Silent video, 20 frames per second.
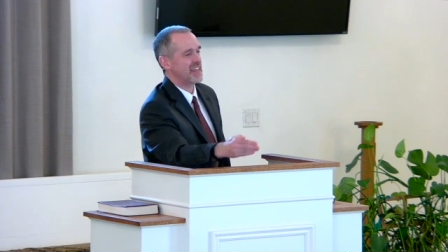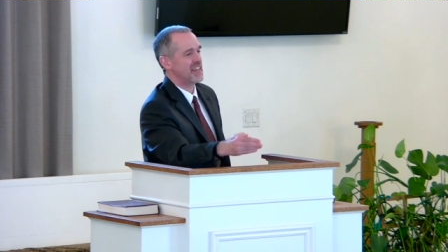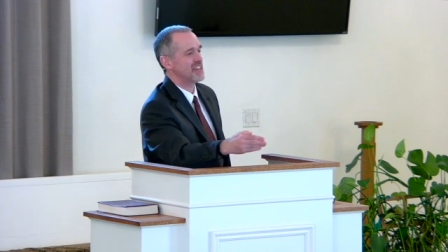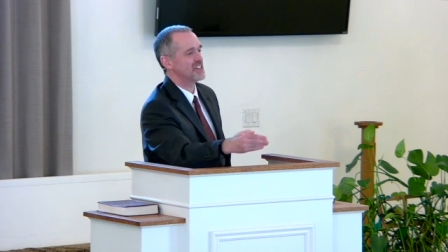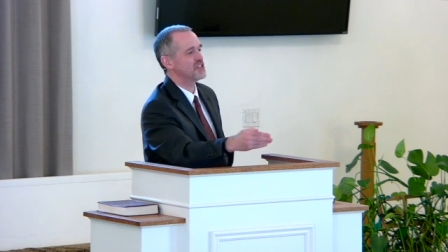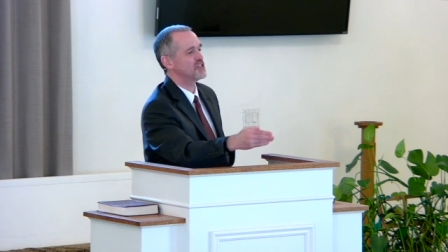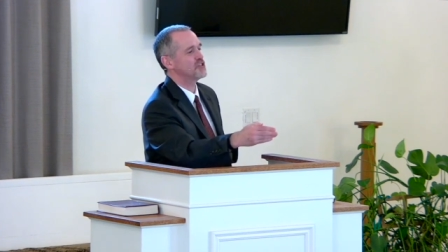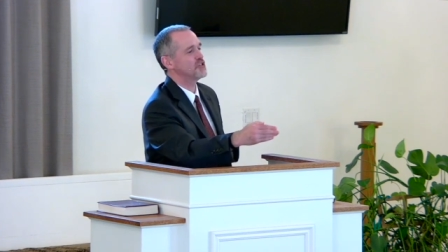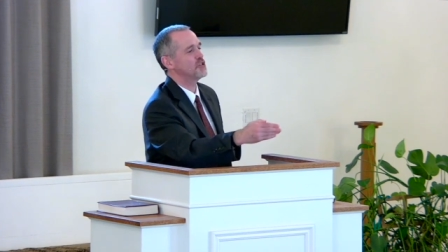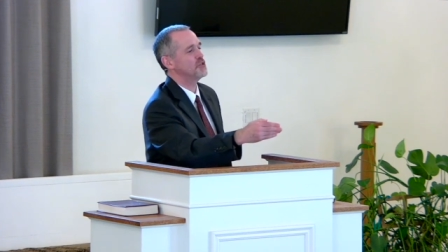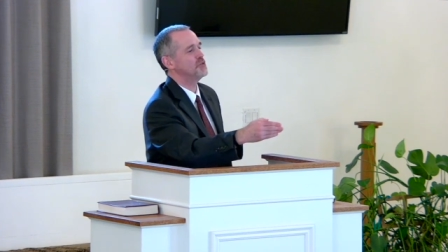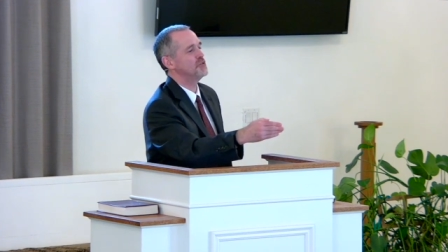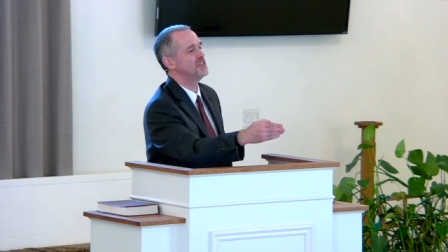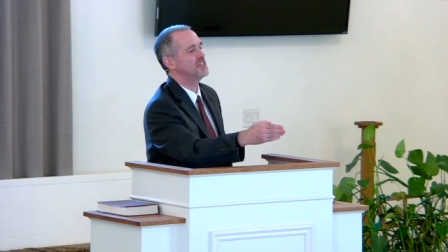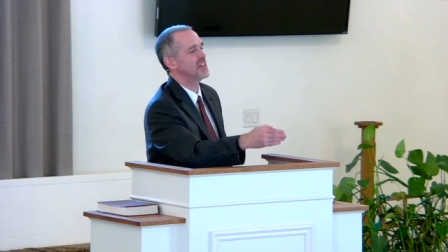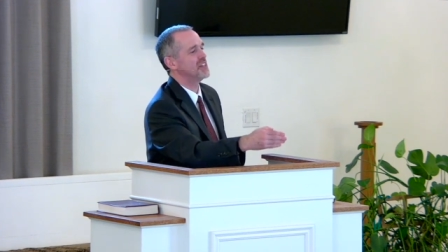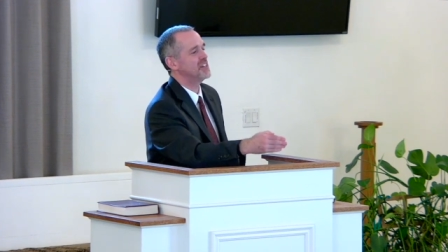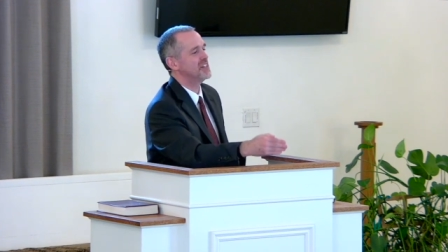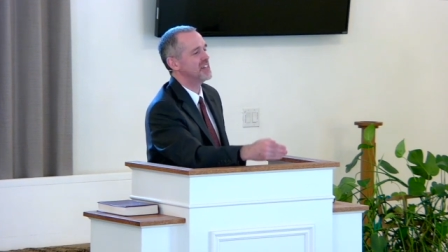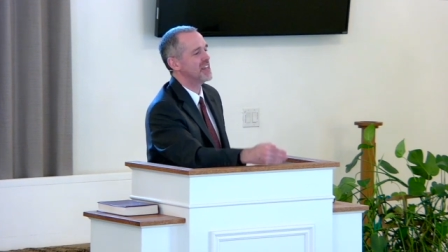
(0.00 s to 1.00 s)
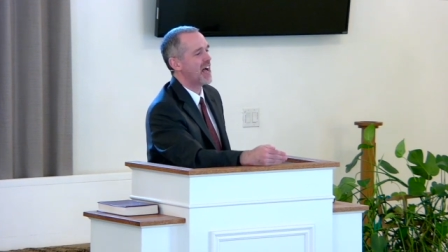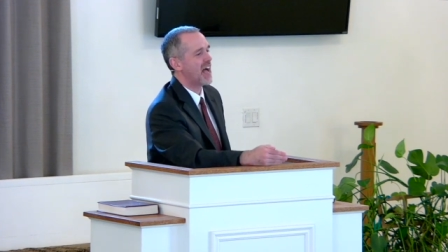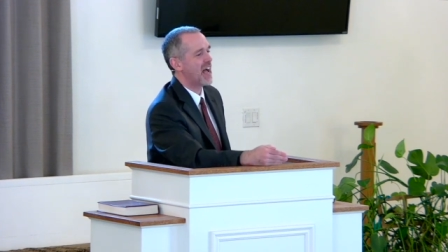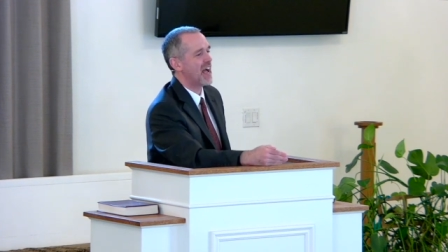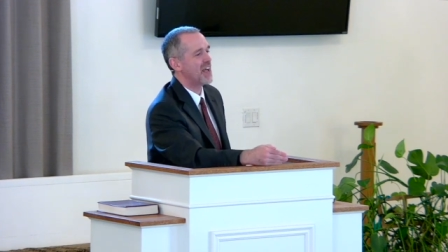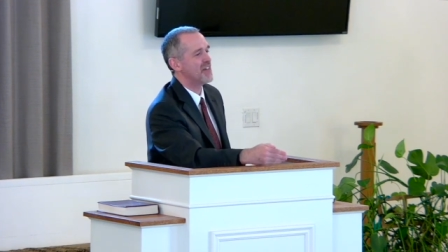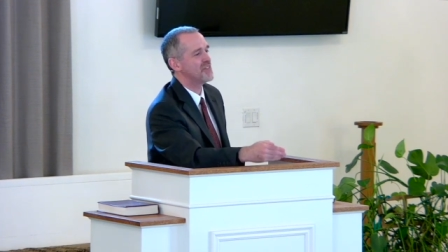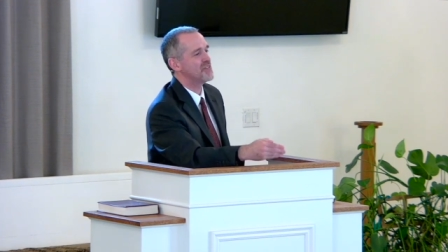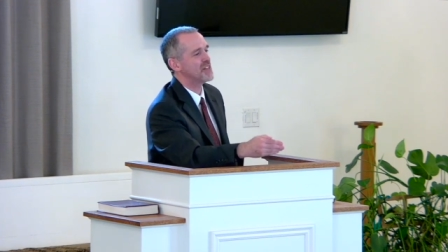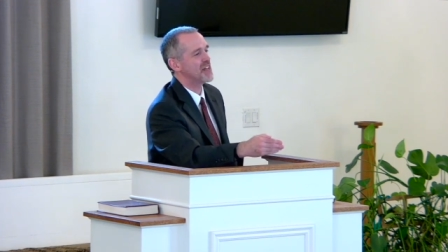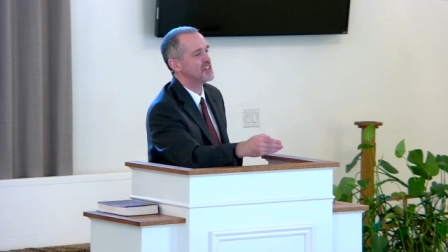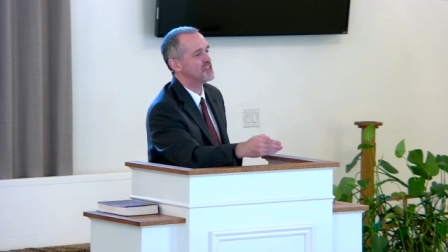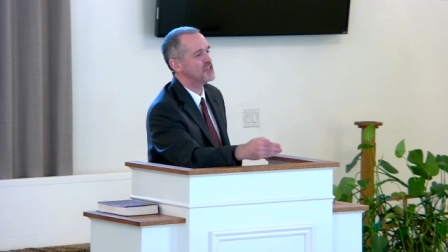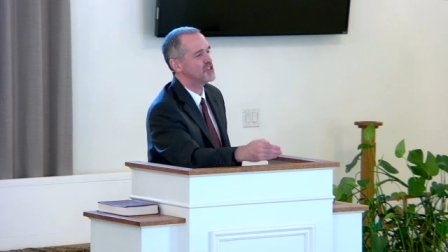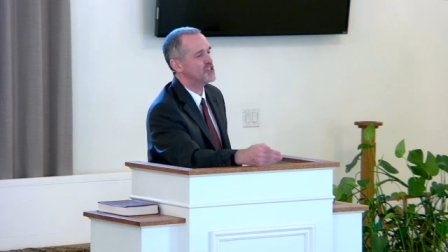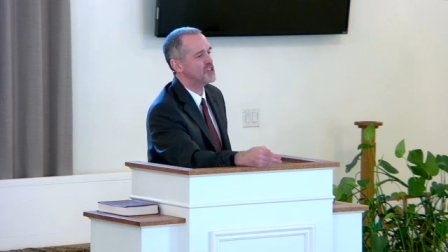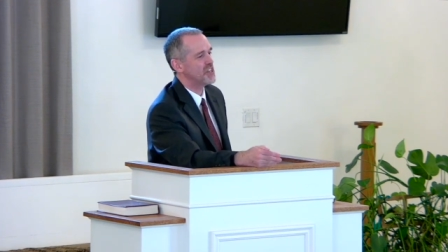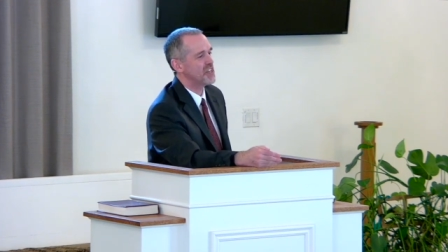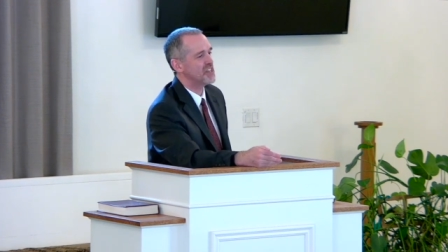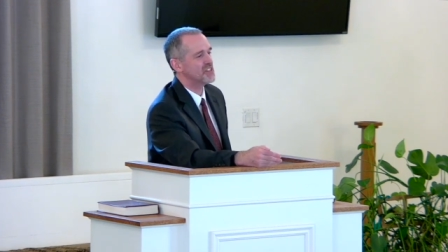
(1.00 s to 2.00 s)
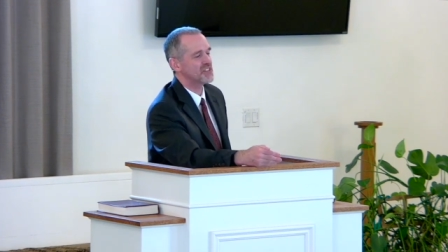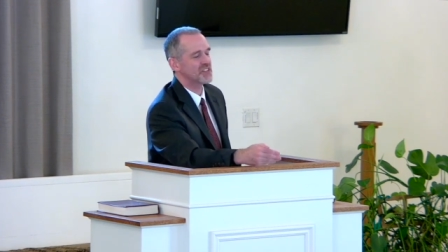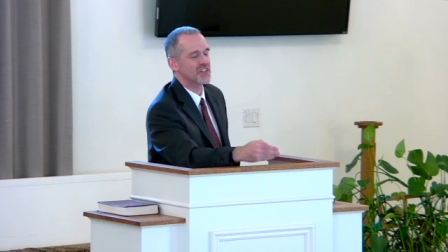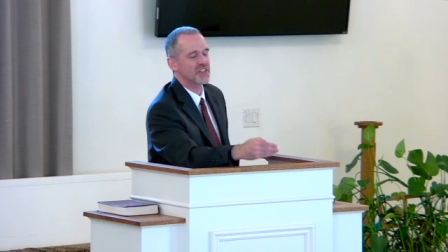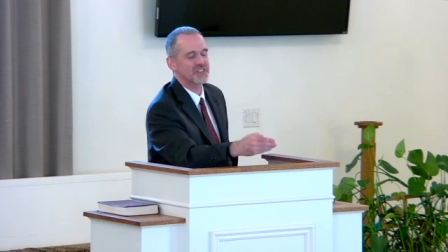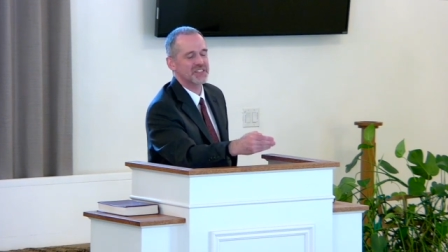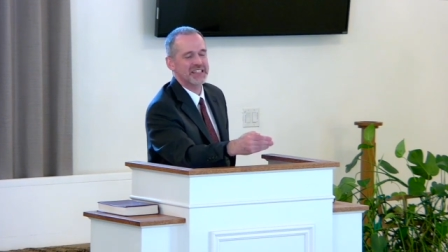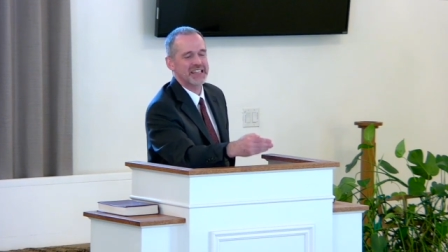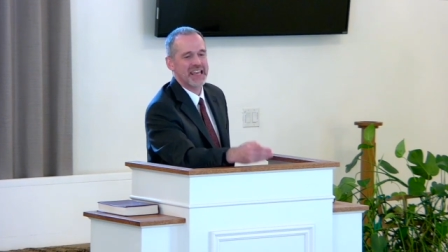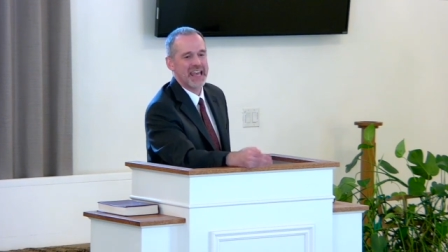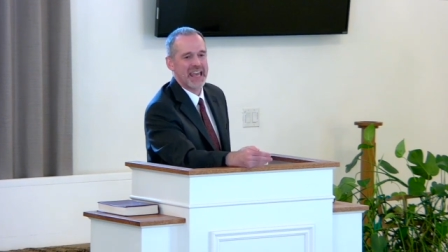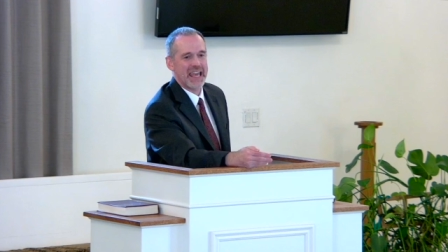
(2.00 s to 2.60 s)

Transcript: is to deny that Jesus